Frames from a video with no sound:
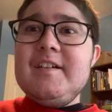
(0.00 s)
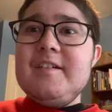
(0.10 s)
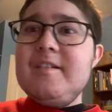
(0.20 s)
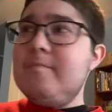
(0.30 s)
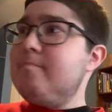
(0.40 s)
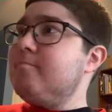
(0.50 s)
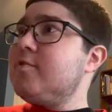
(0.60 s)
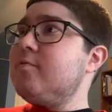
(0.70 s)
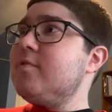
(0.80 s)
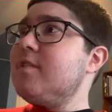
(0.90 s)
Yep,
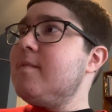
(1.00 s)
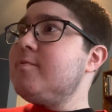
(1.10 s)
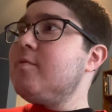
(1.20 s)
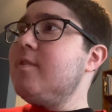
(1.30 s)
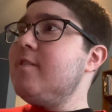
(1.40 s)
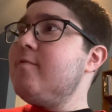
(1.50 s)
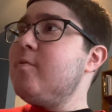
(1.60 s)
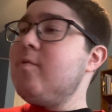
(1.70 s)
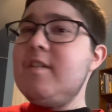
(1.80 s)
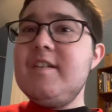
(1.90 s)
tw yep,
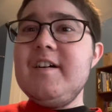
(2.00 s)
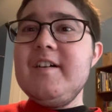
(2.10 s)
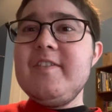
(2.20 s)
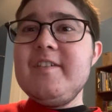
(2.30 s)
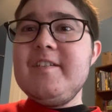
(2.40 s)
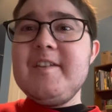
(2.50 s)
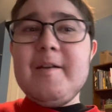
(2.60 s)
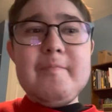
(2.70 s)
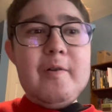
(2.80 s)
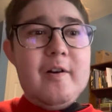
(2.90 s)
24 to nothing.
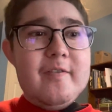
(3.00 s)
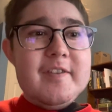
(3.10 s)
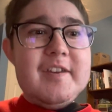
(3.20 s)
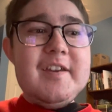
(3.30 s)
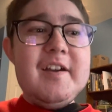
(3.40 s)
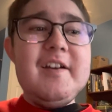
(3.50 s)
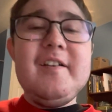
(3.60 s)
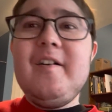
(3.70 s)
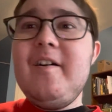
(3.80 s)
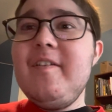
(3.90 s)
Yep, on the, uh,
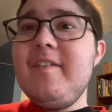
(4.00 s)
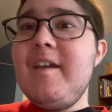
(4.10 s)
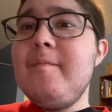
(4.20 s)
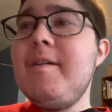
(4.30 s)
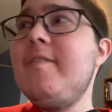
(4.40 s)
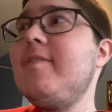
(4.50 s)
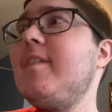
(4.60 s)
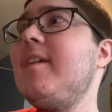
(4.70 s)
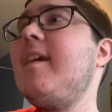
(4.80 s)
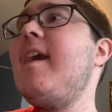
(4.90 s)
on, yep, and,
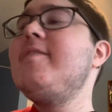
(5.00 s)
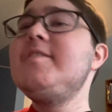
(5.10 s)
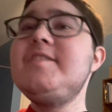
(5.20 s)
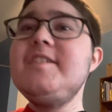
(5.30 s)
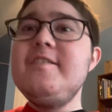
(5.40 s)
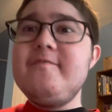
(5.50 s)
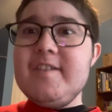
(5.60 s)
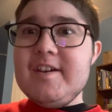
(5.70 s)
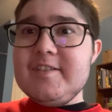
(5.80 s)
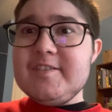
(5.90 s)
and the
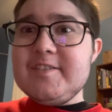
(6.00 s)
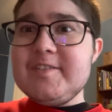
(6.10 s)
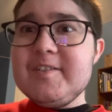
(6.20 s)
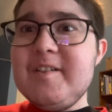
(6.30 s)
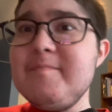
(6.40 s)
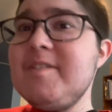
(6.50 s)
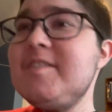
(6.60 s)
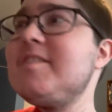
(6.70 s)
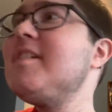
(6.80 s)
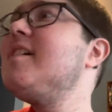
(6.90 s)
defense um,
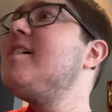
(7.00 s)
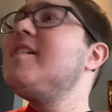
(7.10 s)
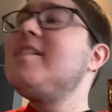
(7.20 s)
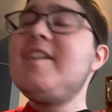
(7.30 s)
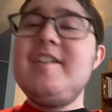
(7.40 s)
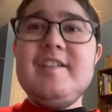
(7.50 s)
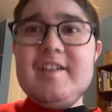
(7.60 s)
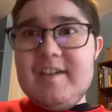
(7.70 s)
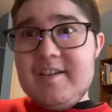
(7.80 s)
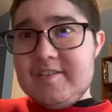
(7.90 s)
is
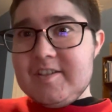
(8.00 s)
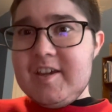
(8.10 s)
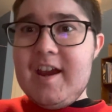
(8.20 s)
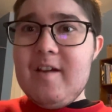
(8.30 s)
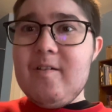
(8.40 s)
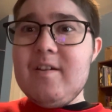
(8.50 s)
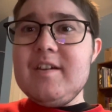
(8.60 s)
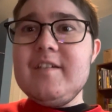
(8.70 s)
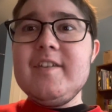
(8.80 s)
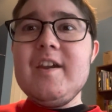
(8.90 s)
is
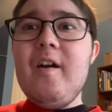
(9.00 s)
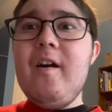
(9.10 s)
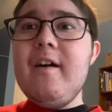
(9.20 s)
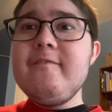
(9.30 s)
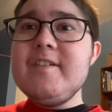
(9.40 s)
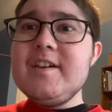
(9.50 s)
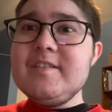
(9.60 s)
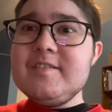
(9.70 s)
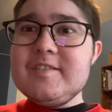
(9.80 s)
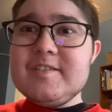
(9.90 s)
carrying the
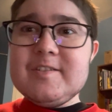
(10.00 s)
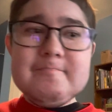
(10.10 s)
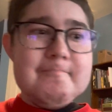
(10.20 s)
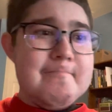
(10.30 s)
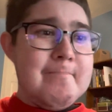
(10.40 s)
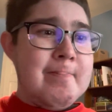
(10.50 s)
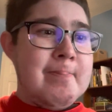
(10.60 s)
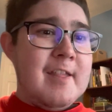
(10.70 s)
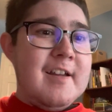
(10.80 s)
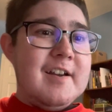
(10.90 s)
offense.
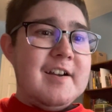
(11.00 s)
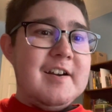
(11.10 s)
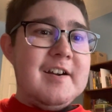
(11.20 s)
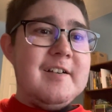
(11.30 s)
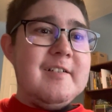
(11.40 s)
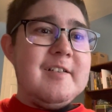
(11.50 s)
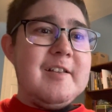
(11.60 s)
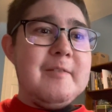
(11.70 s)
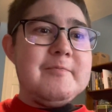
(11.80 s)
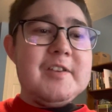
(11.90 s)
Uh,
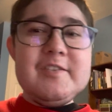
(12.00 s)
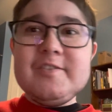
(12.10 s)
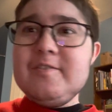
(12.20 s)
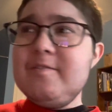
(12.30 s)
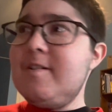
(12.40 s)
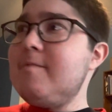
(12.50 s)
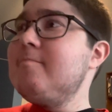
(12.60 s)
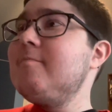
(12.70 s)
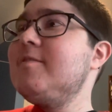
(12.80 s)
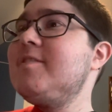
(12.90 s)
yeah, yeah so um,
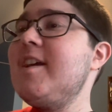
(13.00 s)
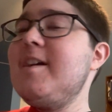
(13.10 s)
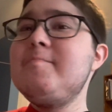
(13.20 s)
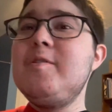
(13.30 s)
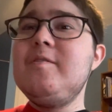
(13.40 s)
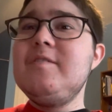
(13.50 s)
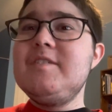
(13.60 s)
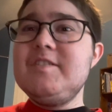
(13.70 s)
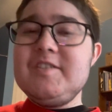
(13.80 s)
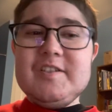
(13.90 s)
Dan Mullen
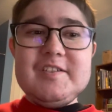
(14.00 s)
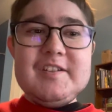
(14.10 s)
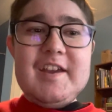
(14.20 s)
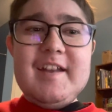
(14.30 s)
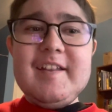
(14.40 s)
is just, yeah,